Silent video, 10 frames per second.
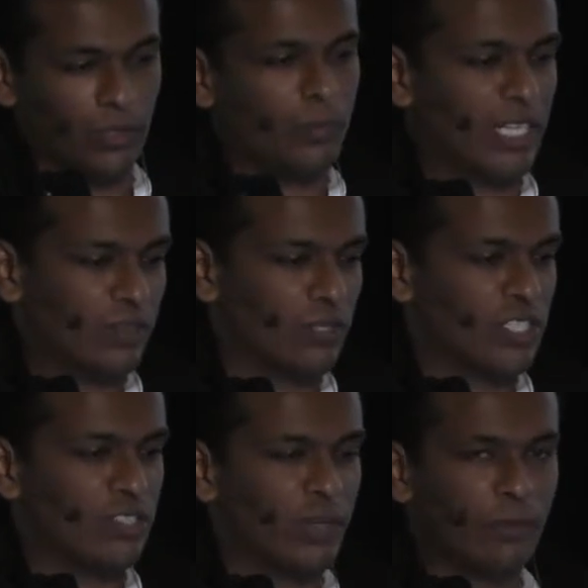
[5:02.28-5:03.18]
for Python
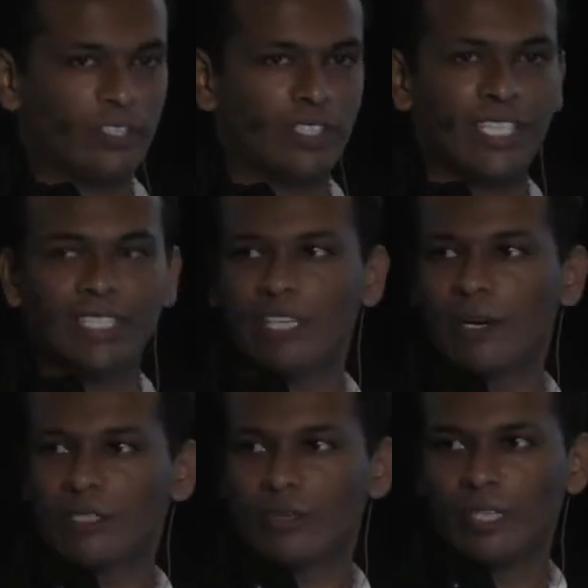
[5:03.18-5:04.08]
version 3.3. They
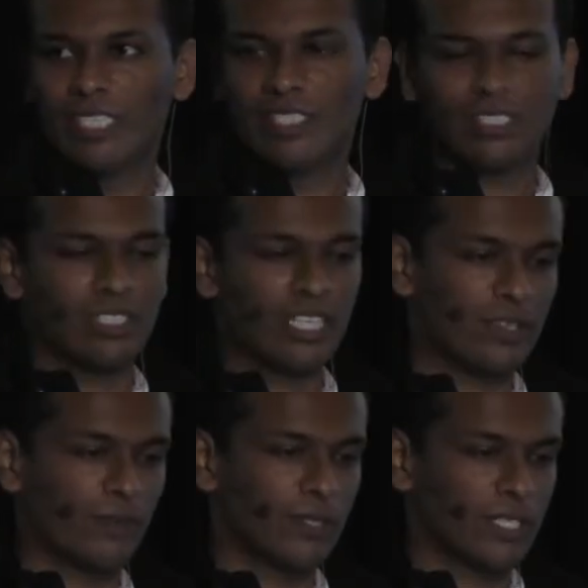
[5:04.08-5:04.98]
also released
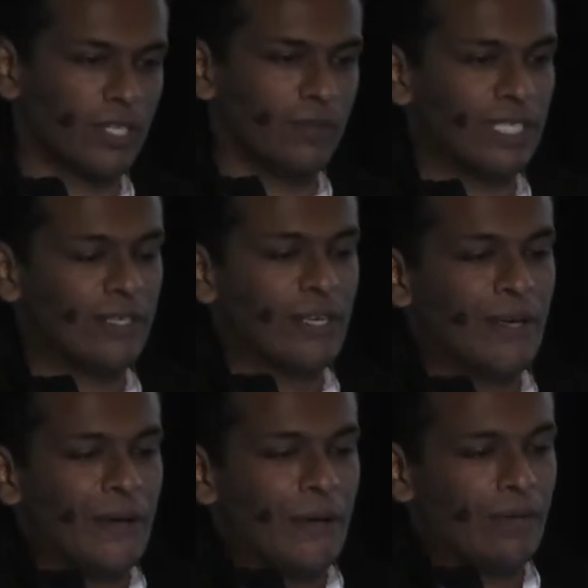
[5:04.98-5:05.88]
TensorFlow serving,
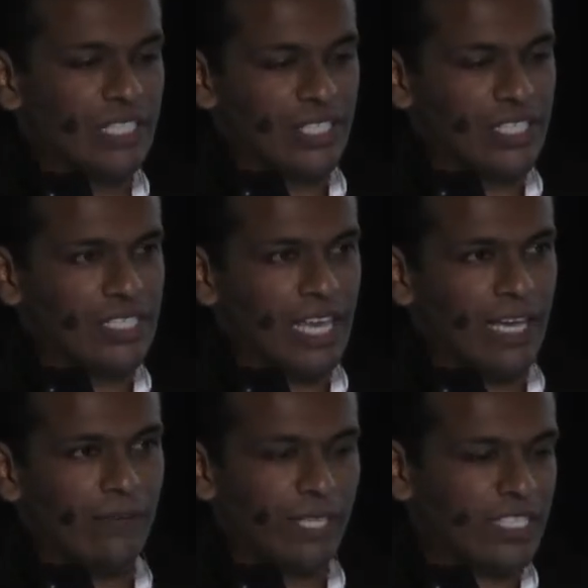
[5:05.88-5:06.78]
which is
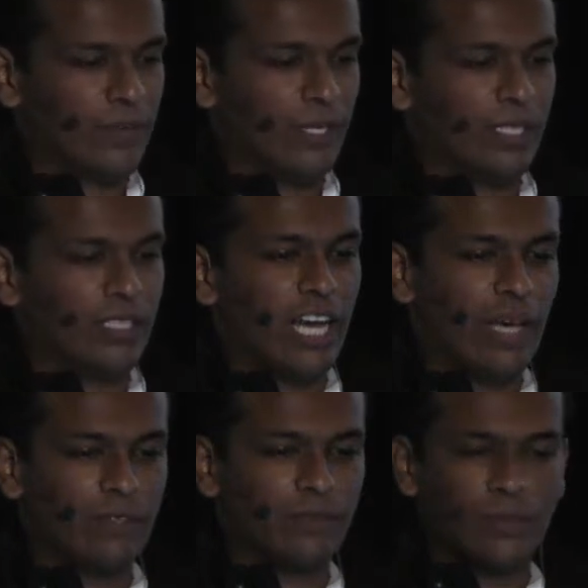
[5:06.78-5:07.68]
a flexible,
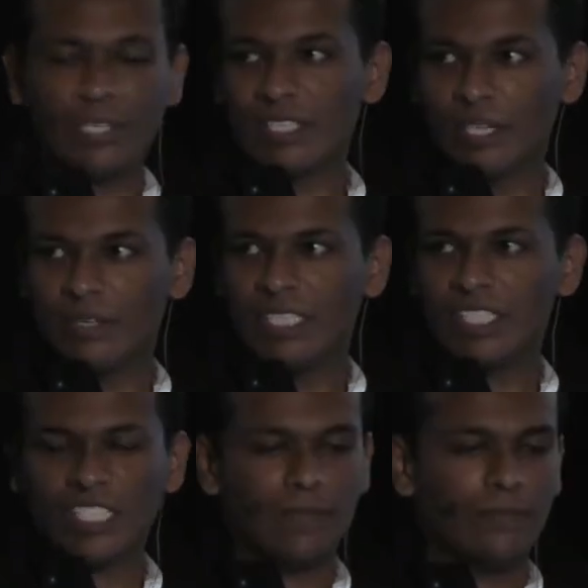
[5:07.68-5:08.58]
high-performance serving
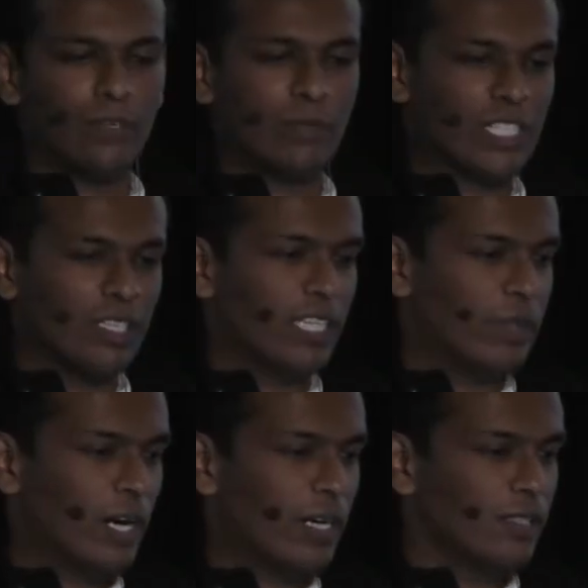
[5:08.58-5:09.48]
system for machine
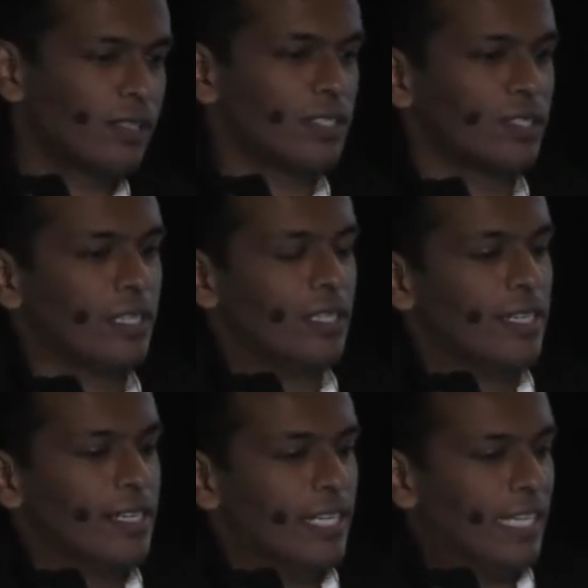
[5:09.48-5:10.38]
learning models.
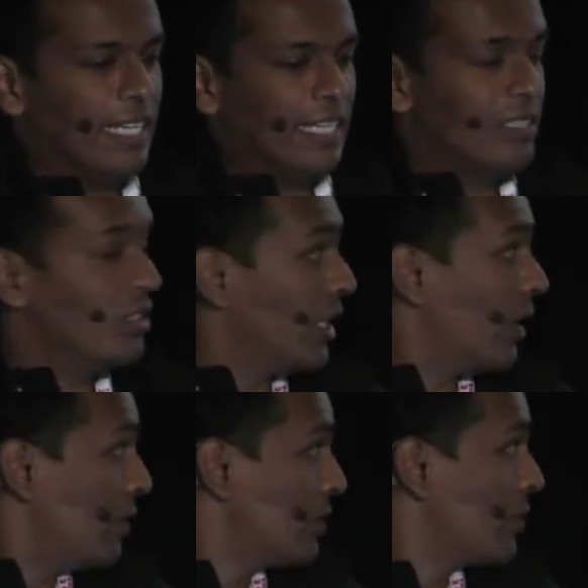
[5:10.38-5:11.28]
And they
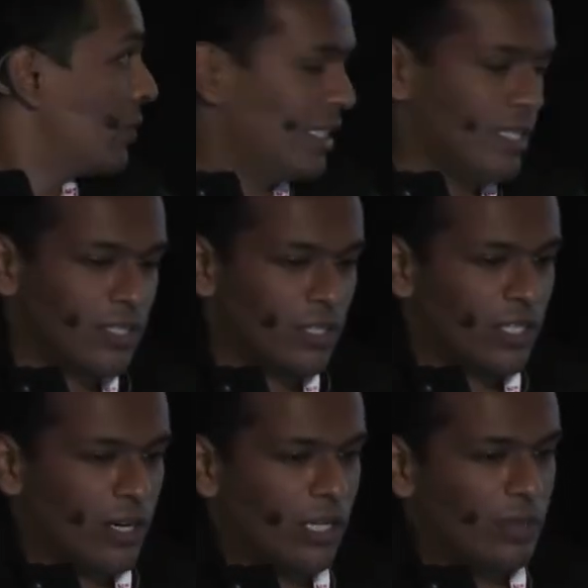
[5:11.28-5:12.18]
also released
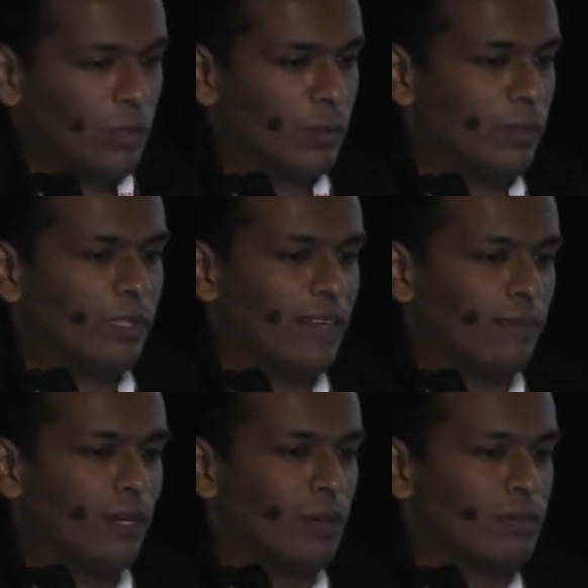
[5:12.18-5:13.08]
it on mobile
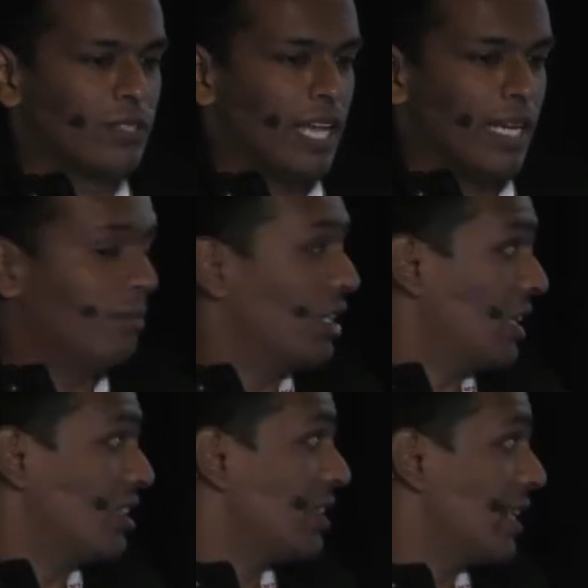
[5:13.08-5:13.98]
platforms and did
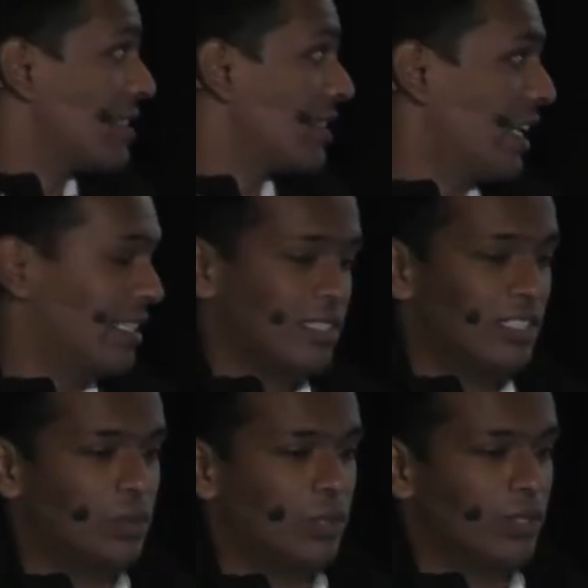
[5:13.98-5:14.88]
other things like
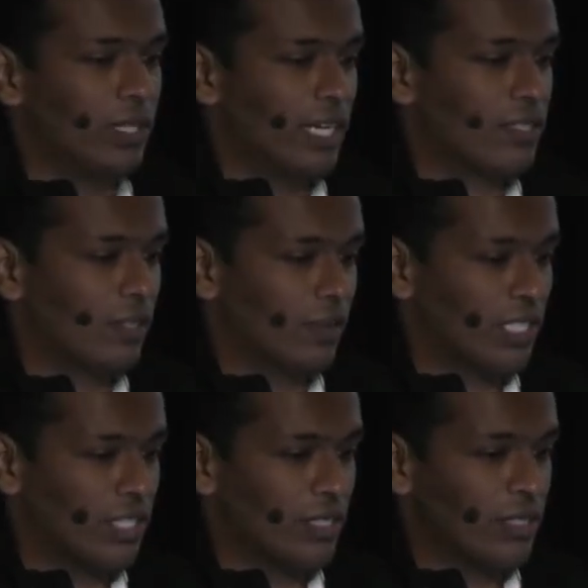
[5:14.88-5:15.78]
GPU
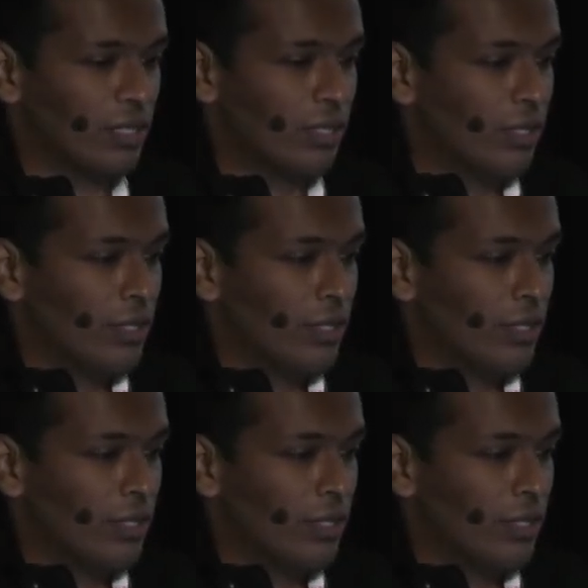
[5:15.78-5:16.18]
acceleration.